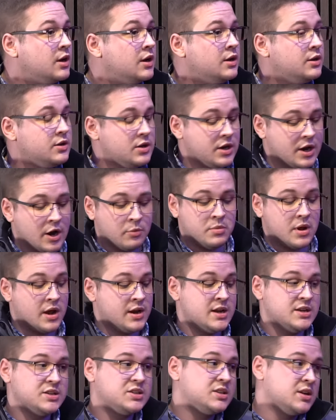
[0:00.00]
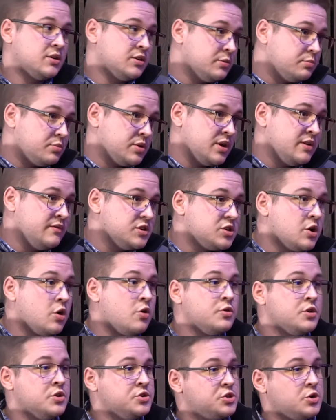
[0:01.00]
you know, and it's still the previous
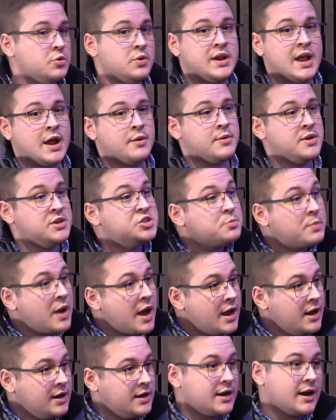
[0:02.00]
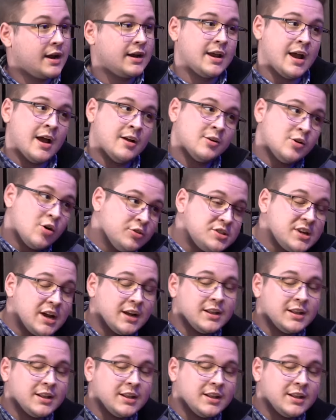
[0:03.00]
owners who are now in Spain and I can't contact